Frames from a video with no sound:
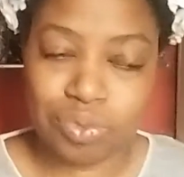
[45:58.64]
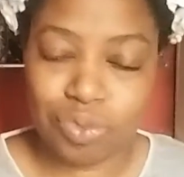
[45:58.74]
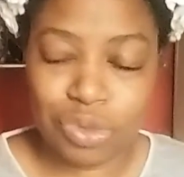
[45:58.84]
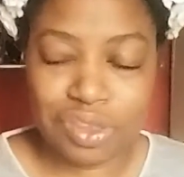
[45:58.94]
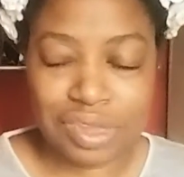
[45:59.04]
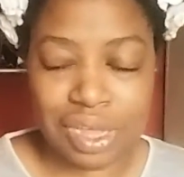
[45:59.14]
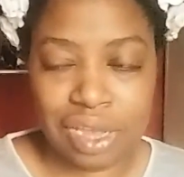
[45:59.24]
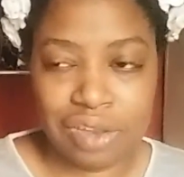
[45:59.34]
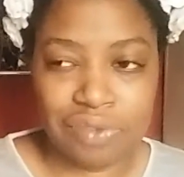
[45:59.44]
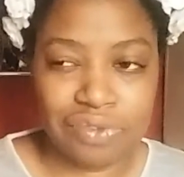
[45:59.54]
was
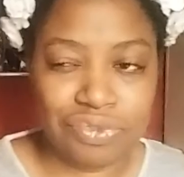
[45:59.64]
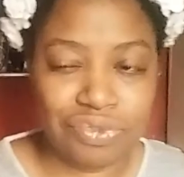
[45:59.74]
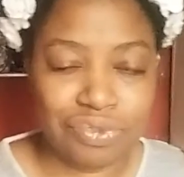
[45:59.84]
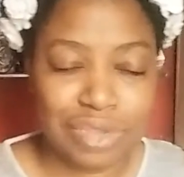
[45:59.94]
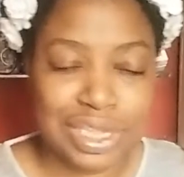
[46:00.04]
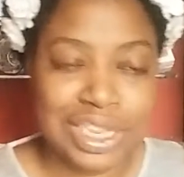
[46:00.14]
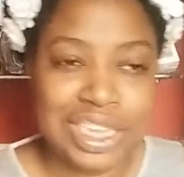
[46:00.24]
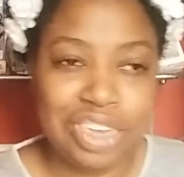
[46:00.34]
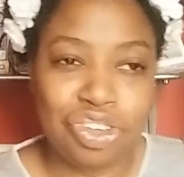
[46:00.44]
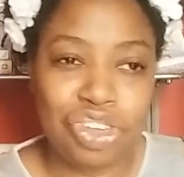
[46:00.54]
kind of
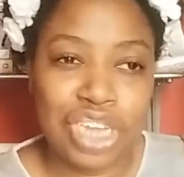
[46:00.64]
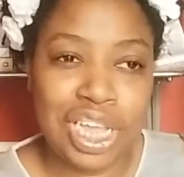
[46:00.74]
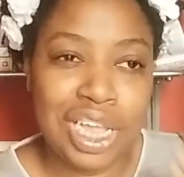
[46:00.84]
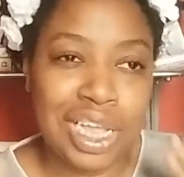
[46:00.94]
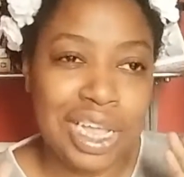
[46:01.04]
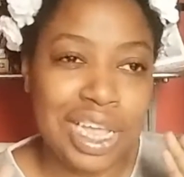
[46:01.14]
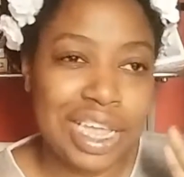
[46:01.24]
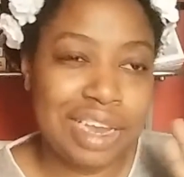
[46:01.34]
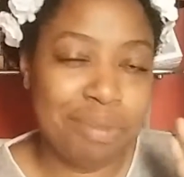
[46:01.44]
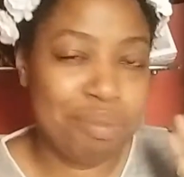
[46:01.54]
cliche
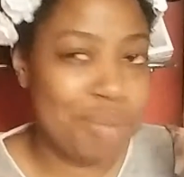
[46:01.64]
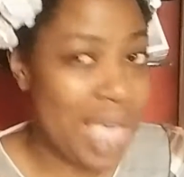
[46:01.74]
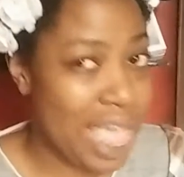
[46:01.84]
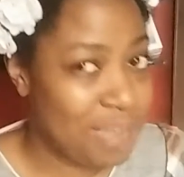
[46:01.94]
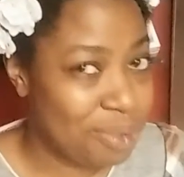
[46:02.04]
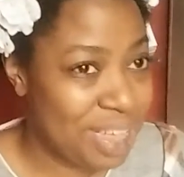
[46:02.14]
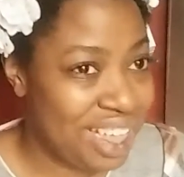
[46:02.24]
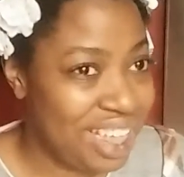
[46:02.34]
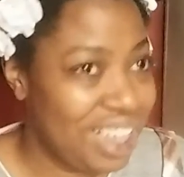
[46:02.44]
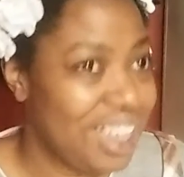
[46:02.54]
in a bad
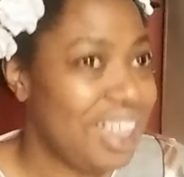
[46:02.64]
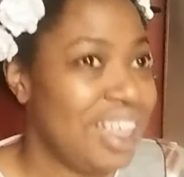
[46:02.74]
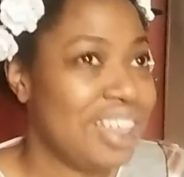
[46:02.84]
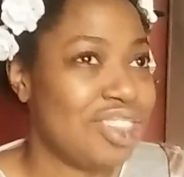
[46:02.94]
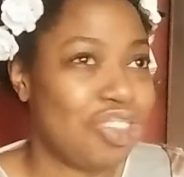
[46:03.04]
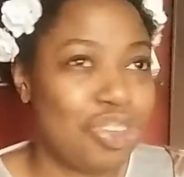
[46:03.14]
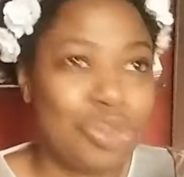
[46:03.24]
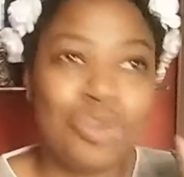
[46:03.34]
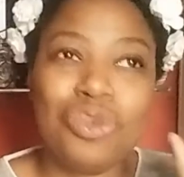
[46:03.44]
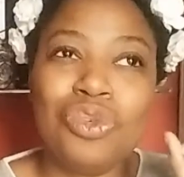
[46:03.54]
way.
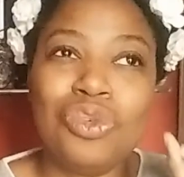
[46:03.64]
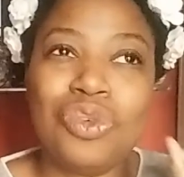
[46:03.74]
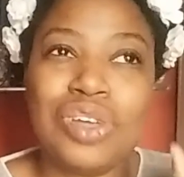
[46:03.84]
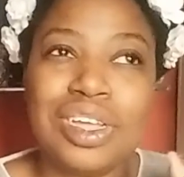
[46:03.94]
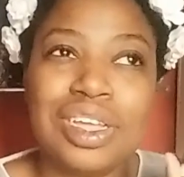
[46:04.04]
To